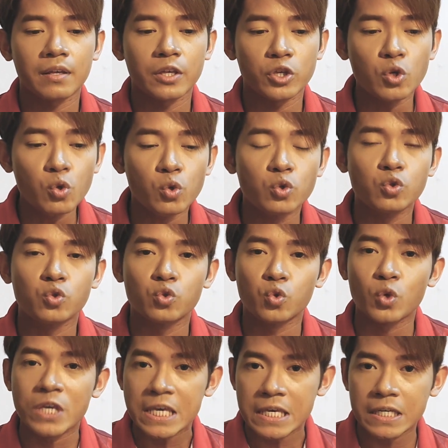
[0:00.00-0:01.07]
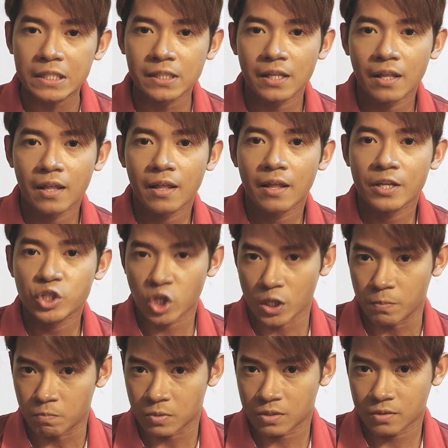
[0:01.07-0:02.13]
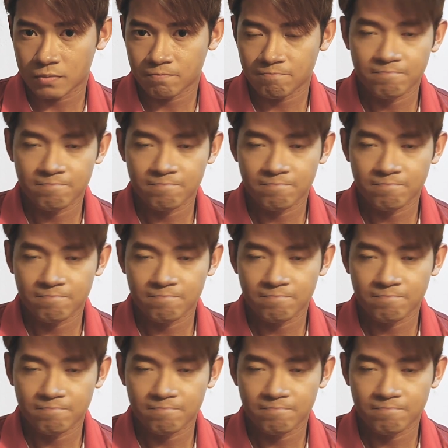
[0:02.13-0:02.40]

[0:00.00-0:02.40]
used to kill germs.